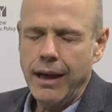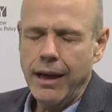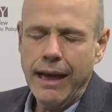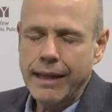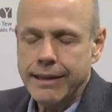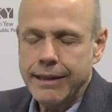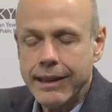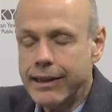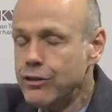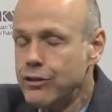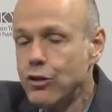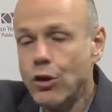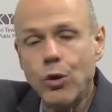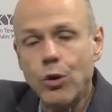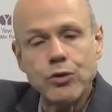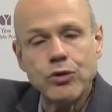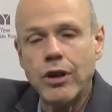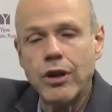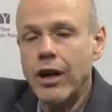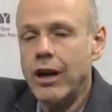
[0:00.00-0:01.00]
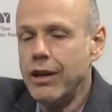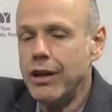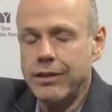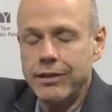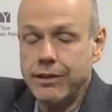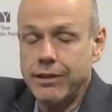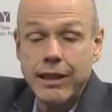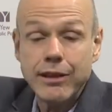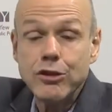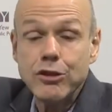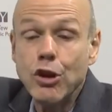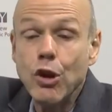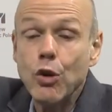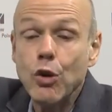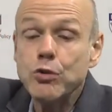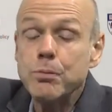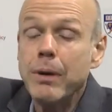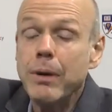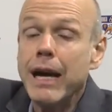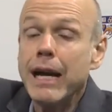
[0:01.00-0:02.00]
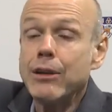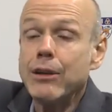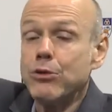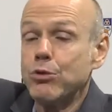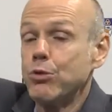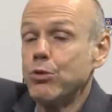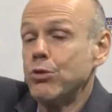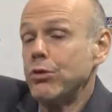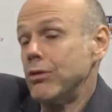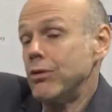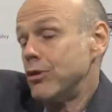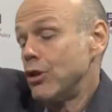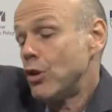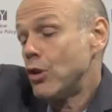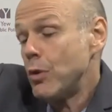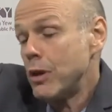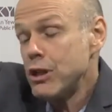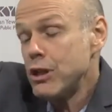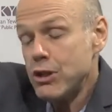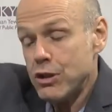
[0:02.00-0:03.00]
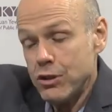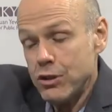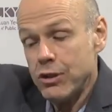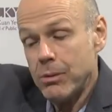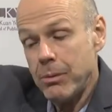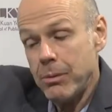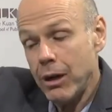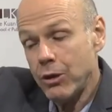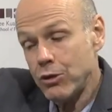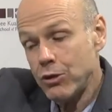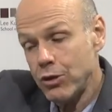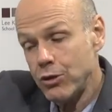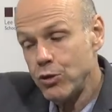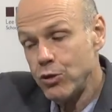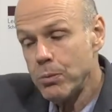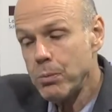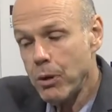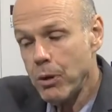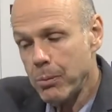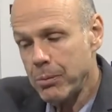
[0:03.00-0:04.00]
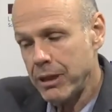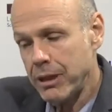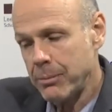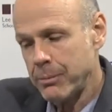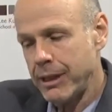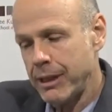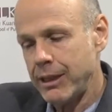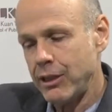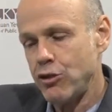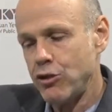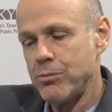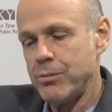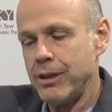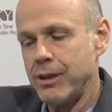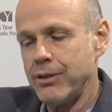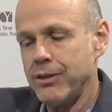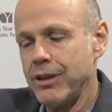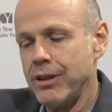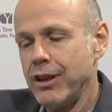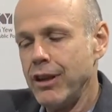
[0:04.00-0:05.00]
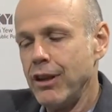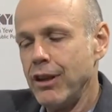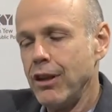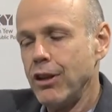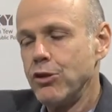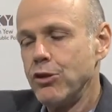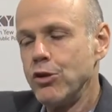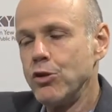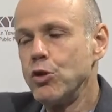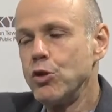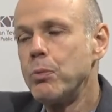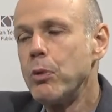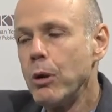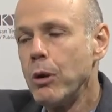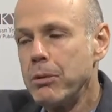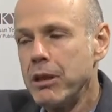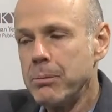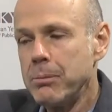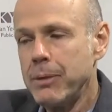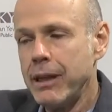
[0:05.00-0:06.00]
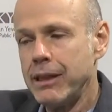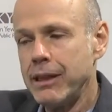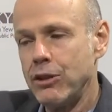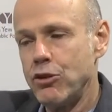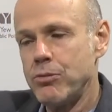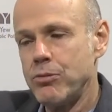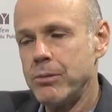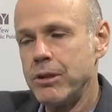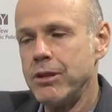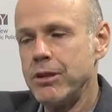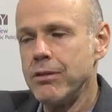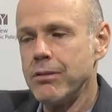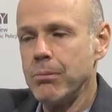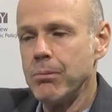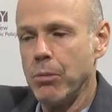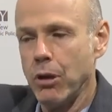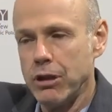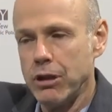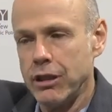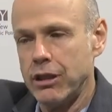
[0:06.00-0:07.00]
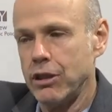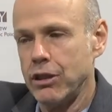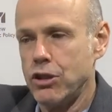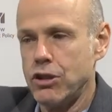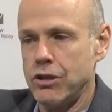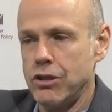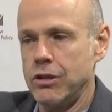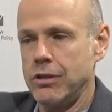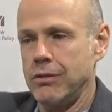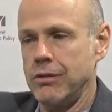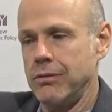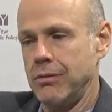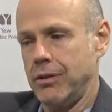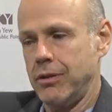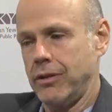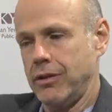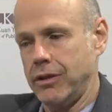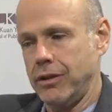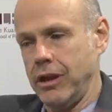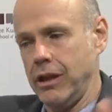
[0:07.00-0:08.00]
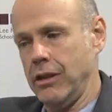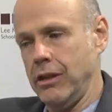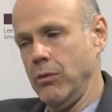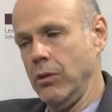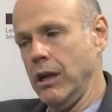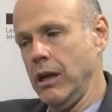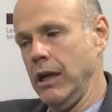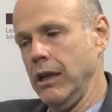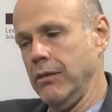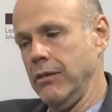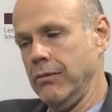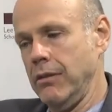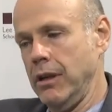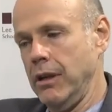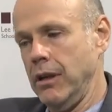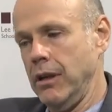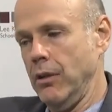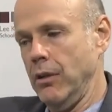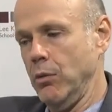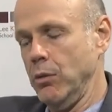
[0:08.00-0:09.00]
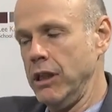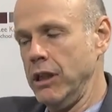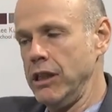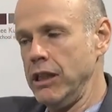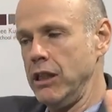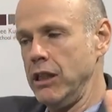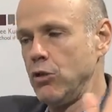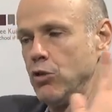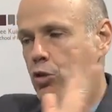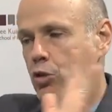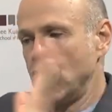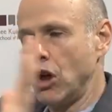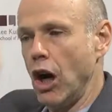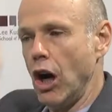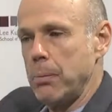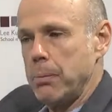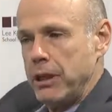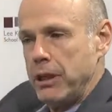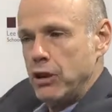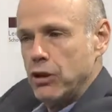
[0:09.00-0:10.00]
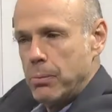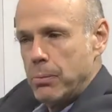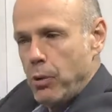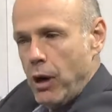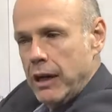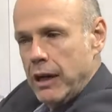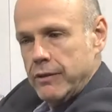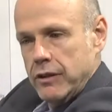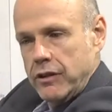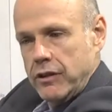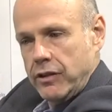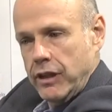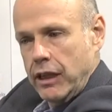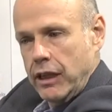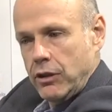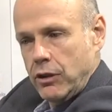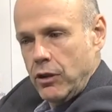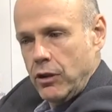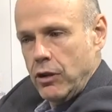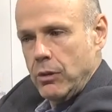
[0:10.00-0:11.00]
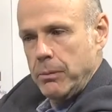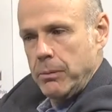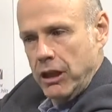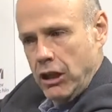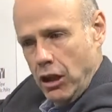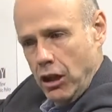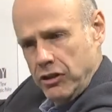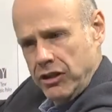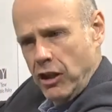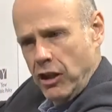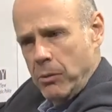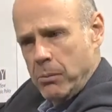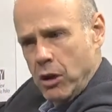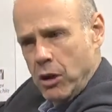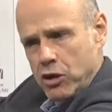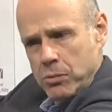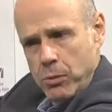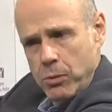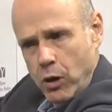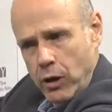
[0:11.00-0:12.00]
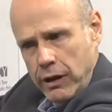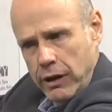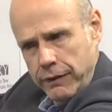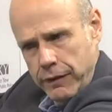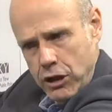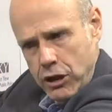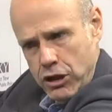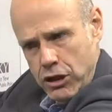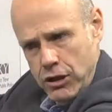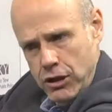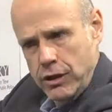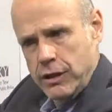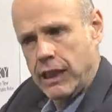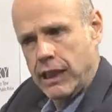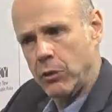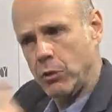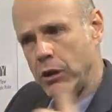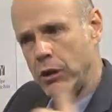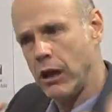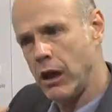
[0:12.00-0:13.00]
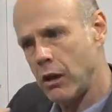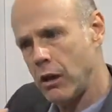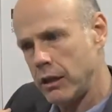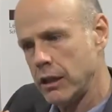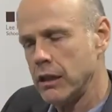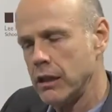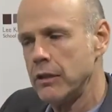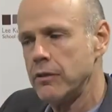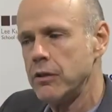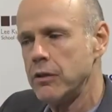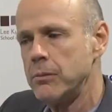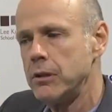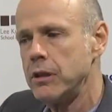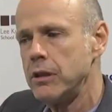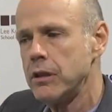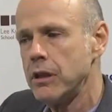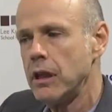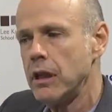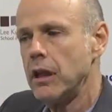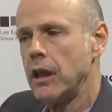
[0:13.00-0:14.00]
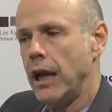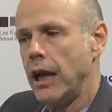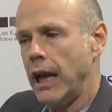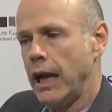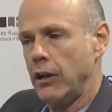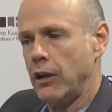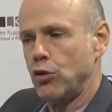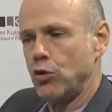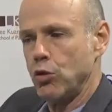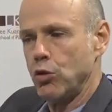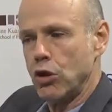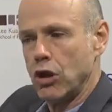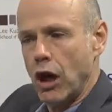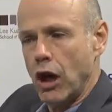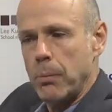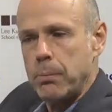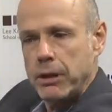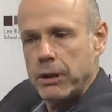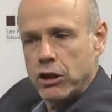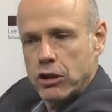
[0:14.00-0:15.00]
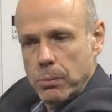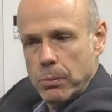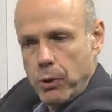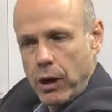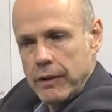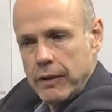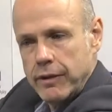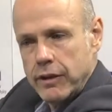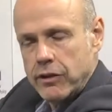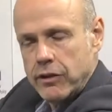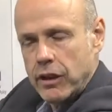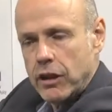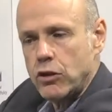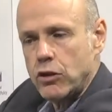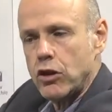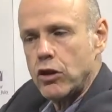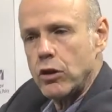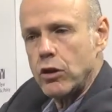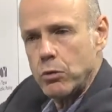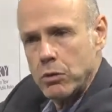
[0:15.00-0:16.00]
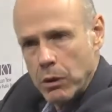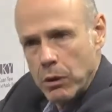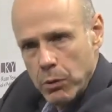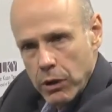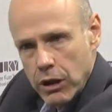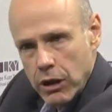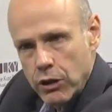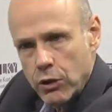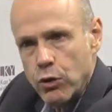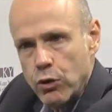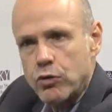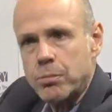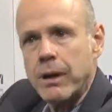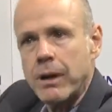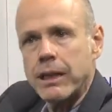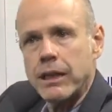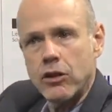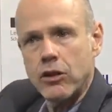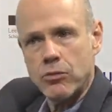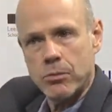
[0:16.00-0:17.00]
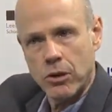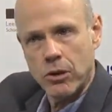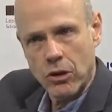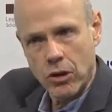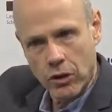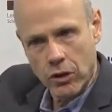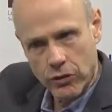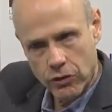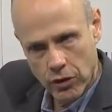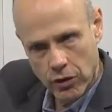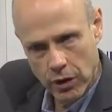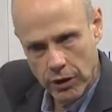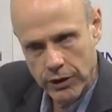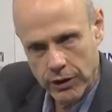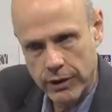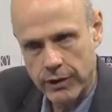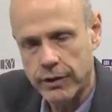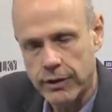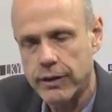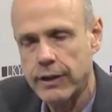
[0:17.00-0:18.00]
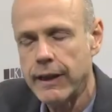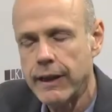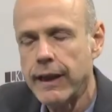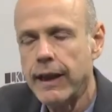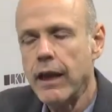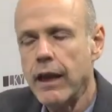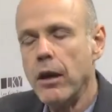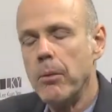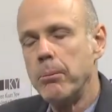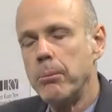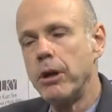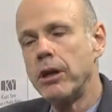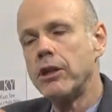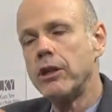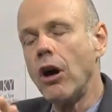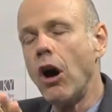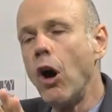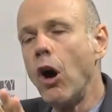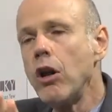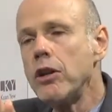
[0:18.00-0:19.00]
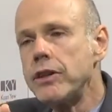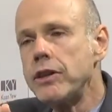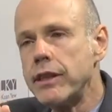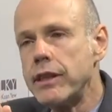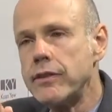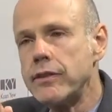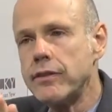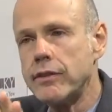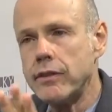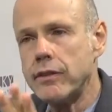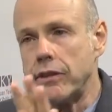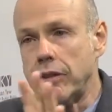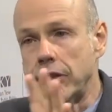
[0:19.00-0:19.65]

and this goes on. This goes back to the question about the new public management. The new public management, politicians say, well, we need to copy the private sector because they're much more efficient than we are in government. And to copy the private sector, we will use management consultant. But all this